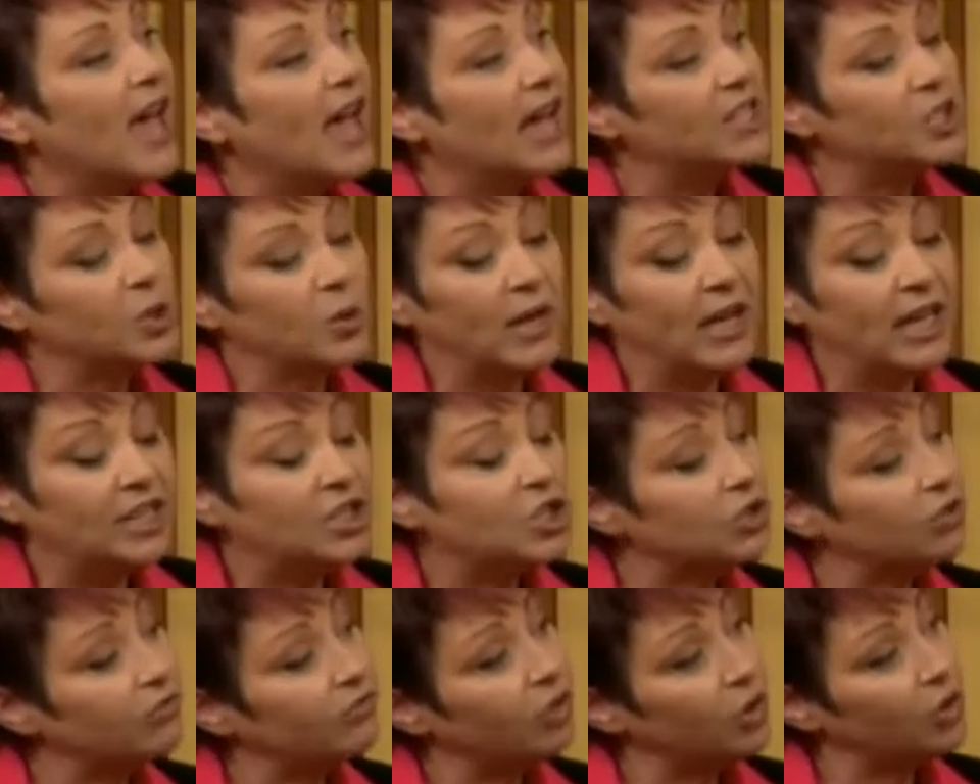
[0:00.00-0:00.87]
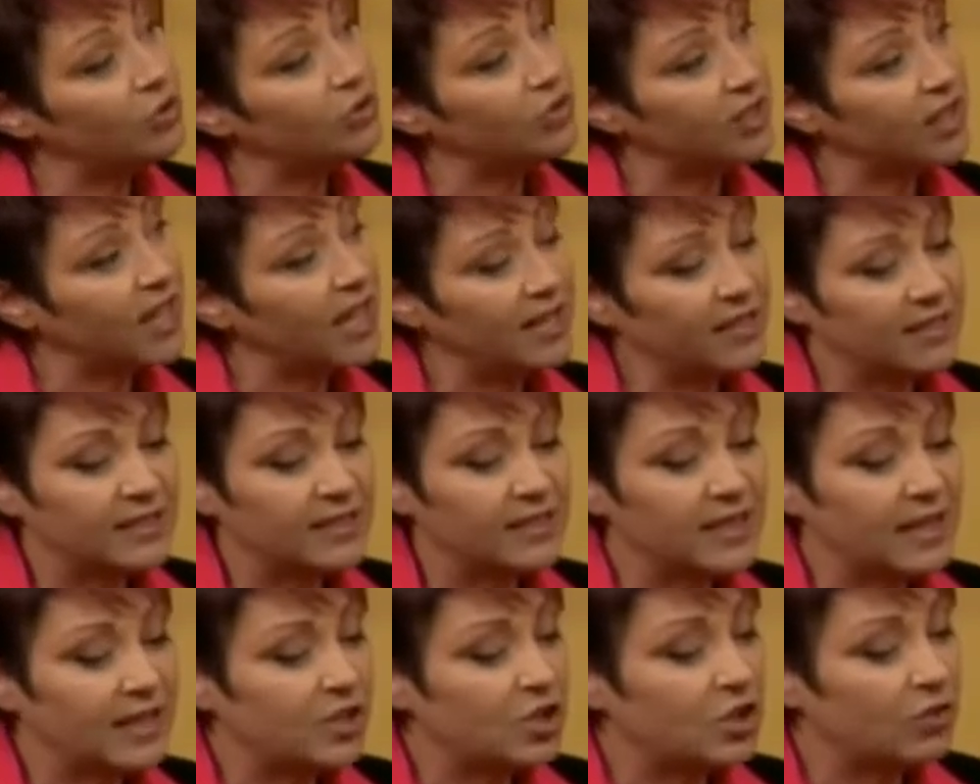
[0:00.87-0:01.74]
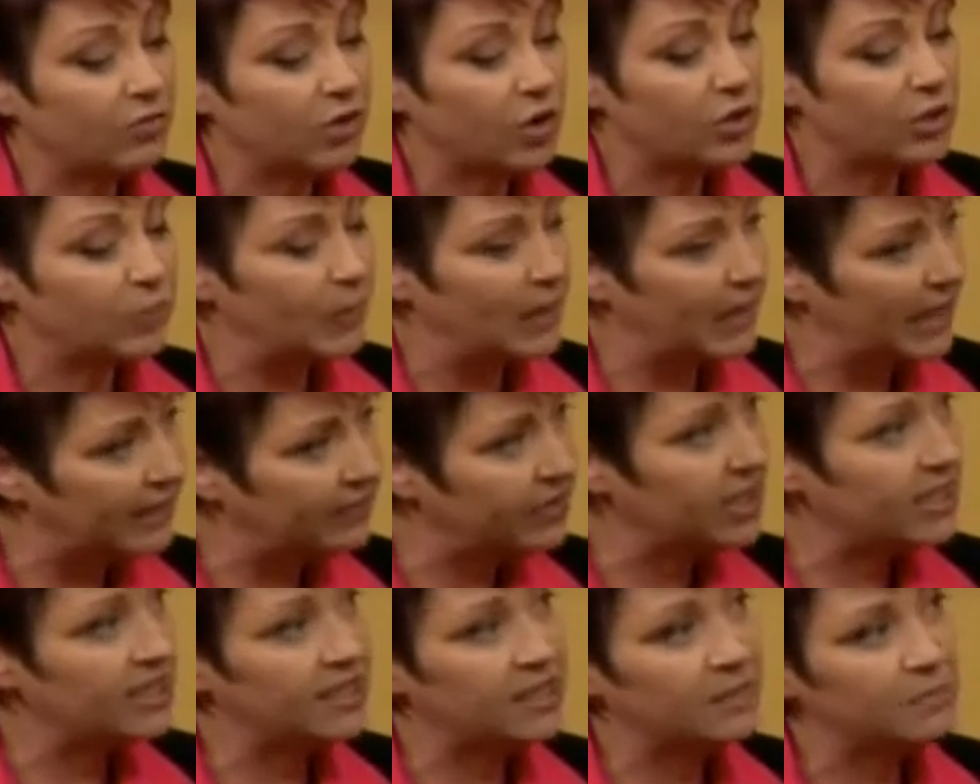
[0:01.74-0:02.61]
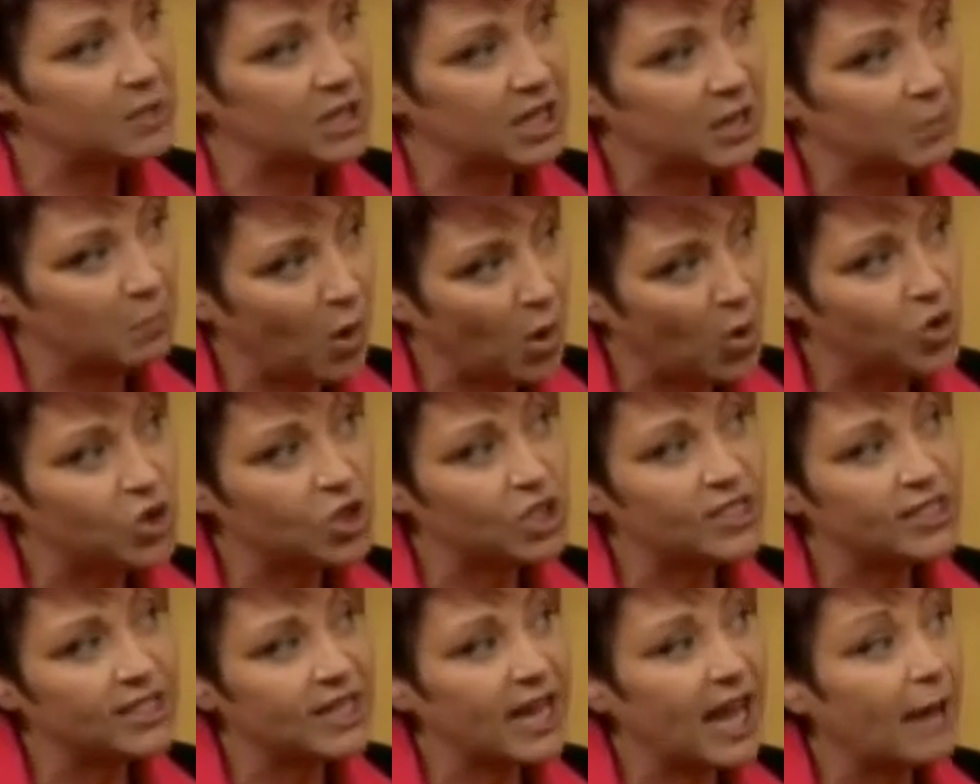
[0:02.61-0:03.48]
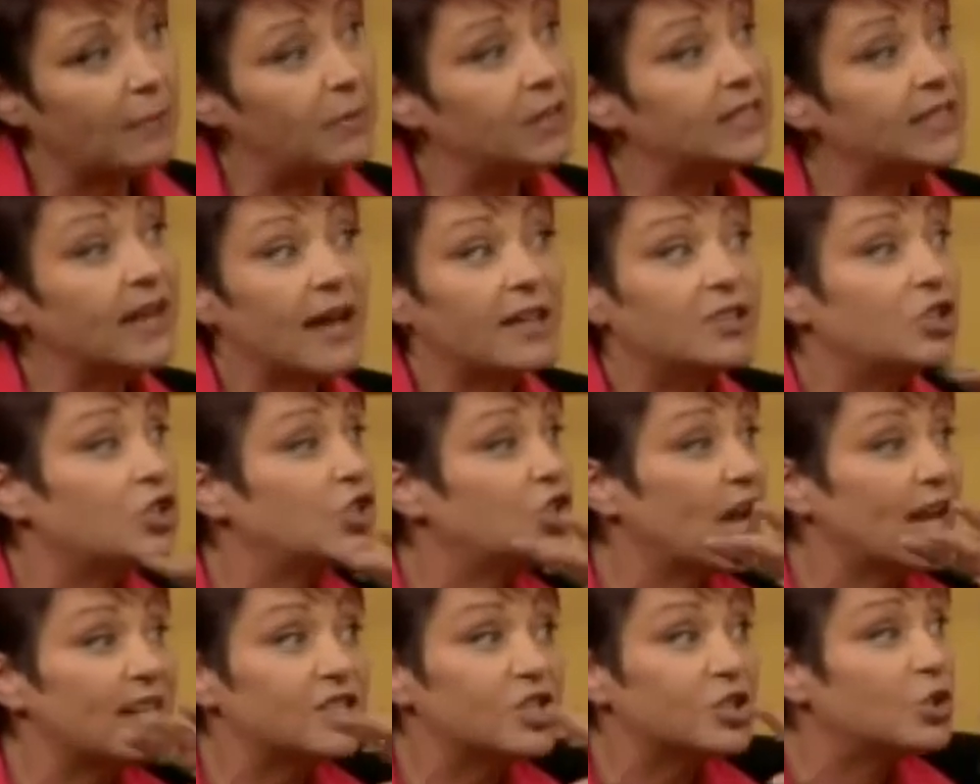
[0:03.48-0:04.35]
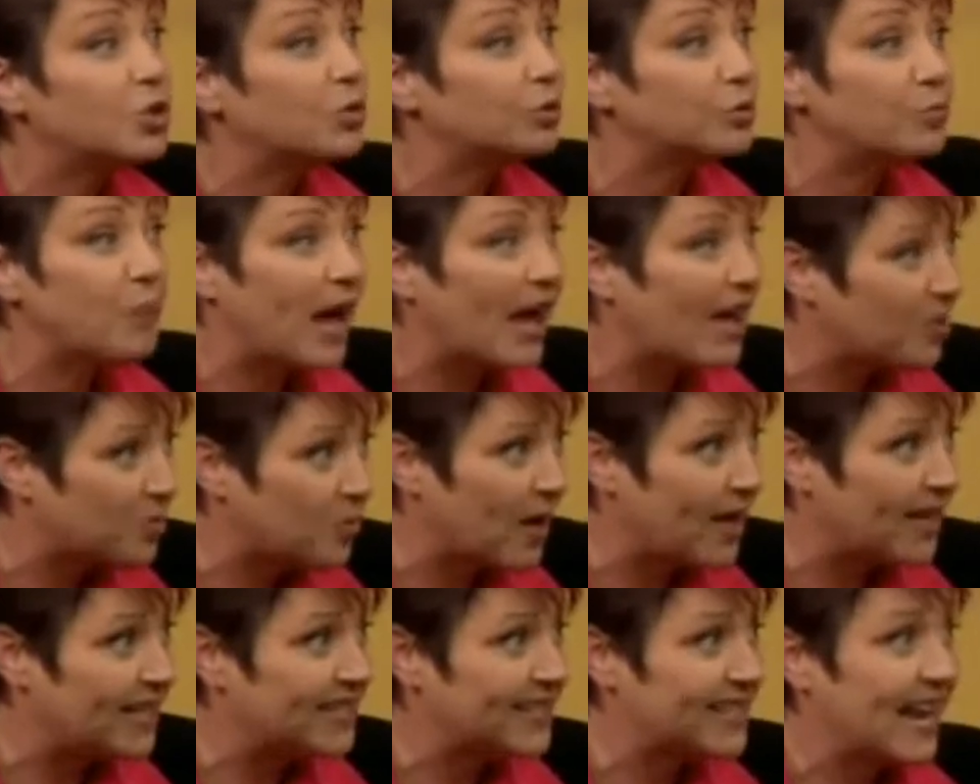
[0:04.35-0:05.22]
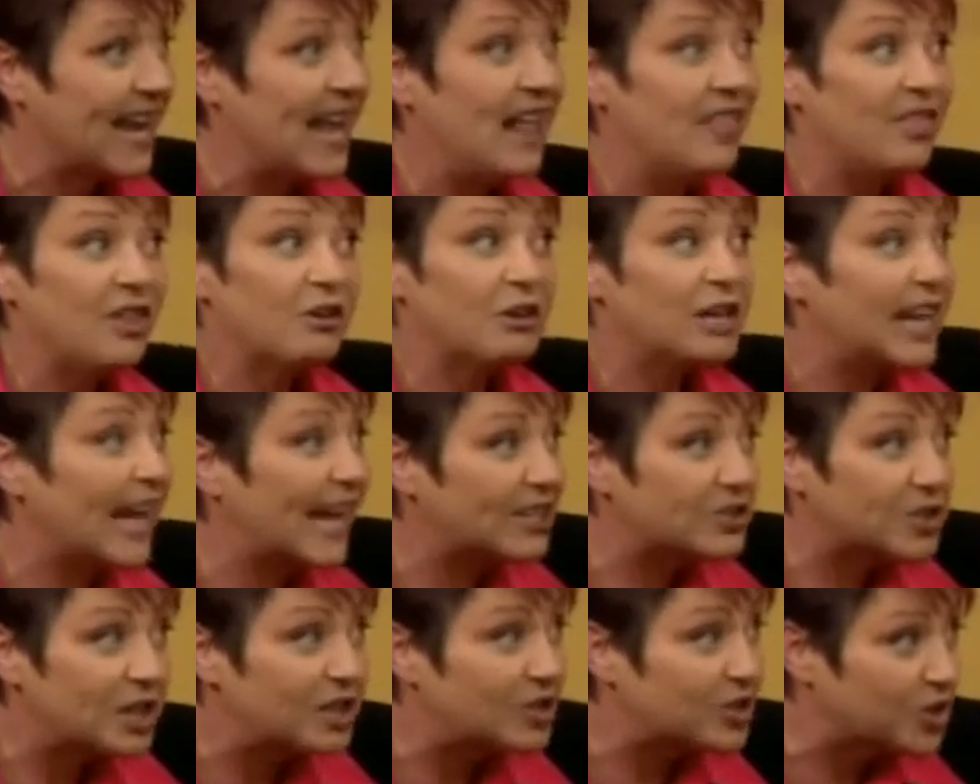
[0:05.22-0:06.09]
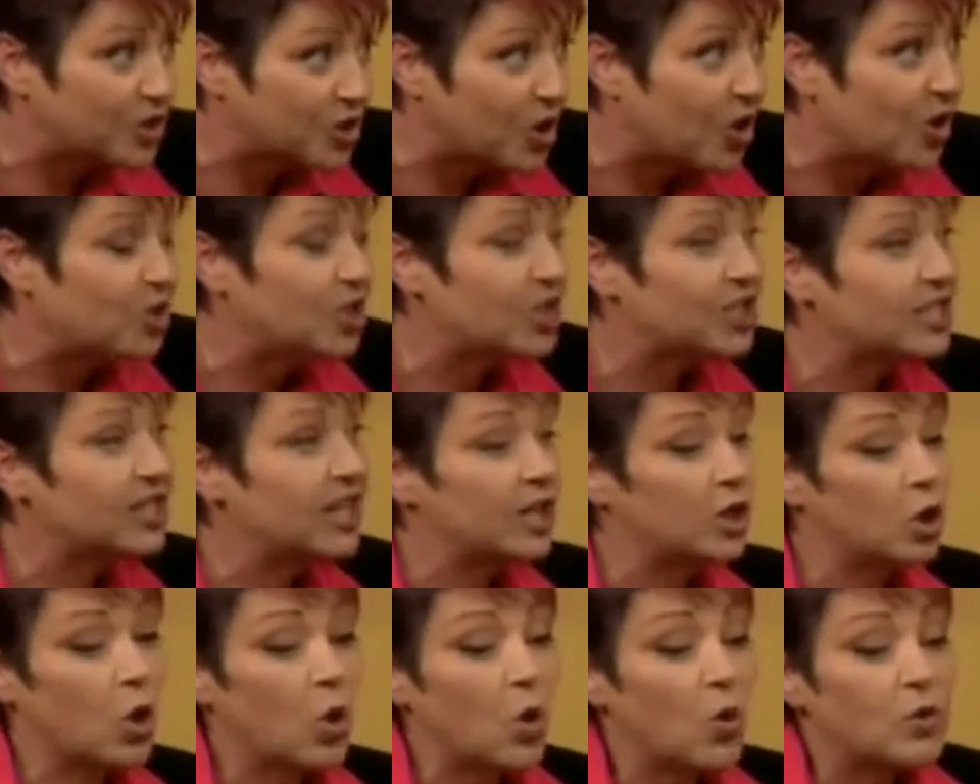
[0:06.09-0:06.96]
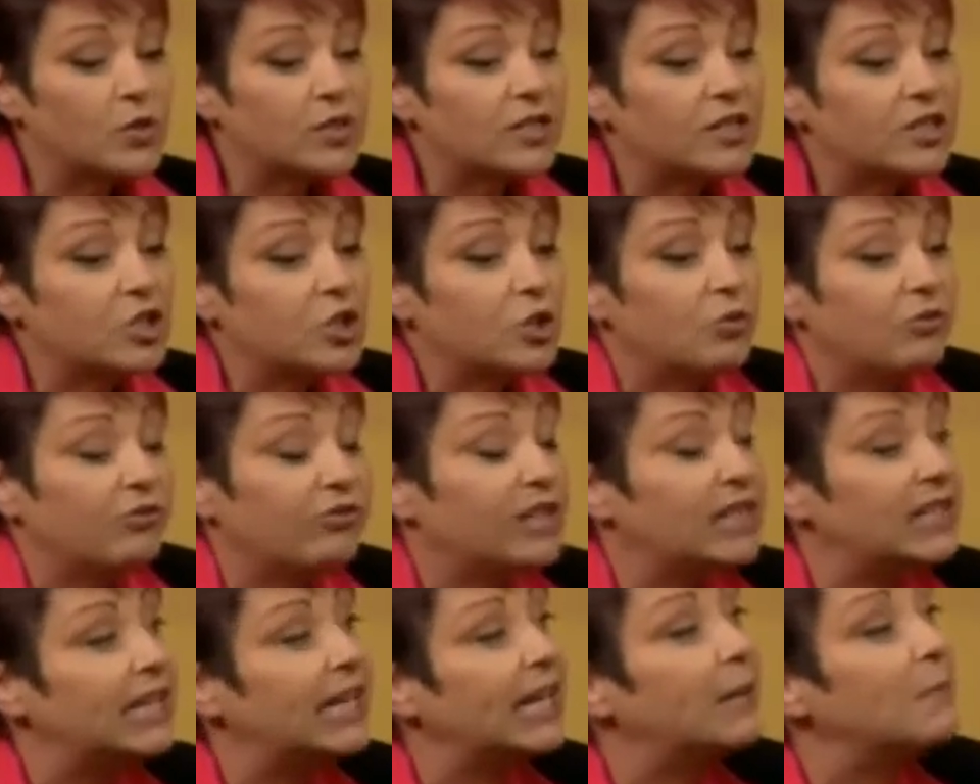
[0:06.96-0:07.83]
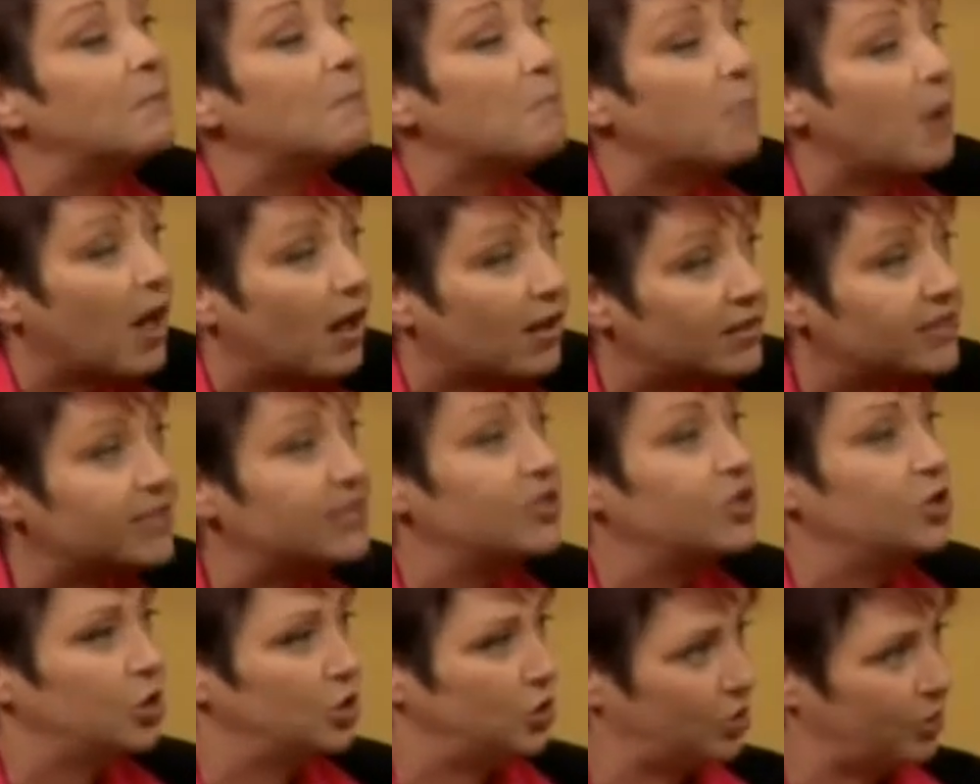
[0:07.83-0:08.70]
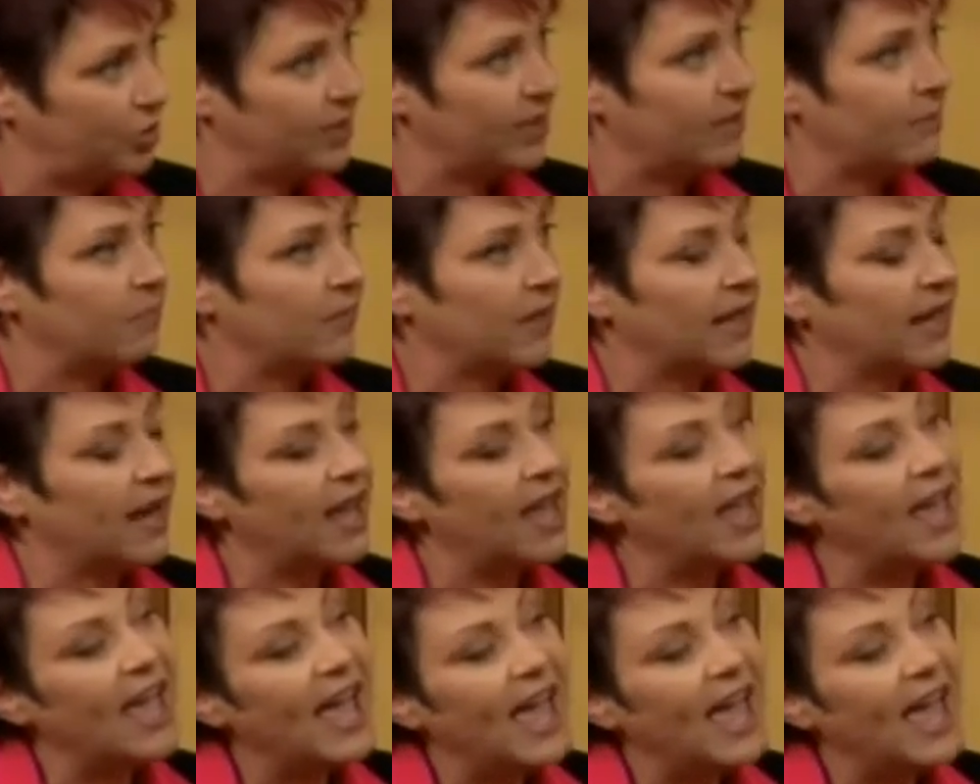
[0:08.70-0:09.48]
And so each of those things, each of those belief systems and emotions and habits are just neural pathways. They're electrical surges that cause us to feel impulse to do something.